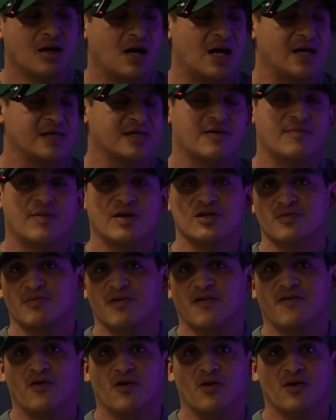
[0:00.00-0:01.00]
As I mentioned
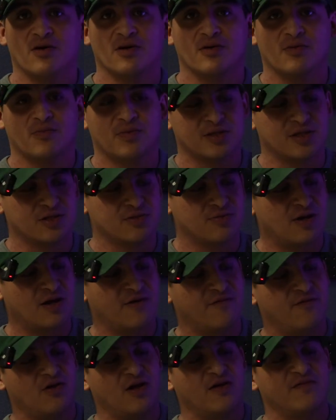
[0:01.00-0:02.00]
before, with this
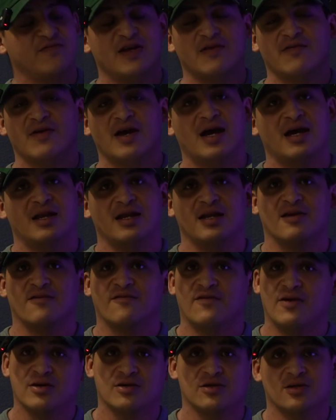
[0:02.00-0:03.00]
rifle, I've never had any
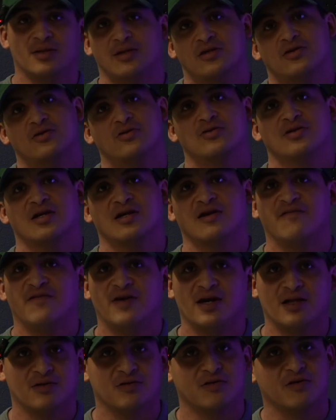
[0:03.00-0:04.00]
function issues like a
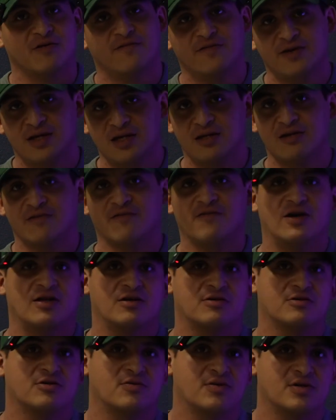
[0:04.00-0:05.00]
failure to feed, a
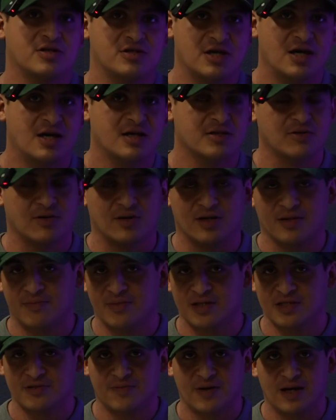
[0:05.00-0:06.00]
failure to eject, or any
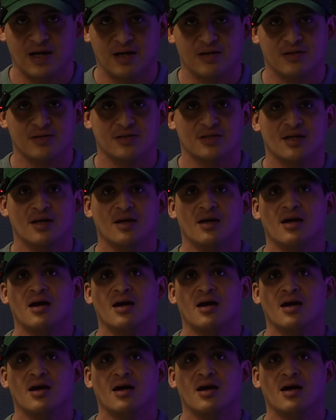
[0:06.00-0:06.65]
misfires.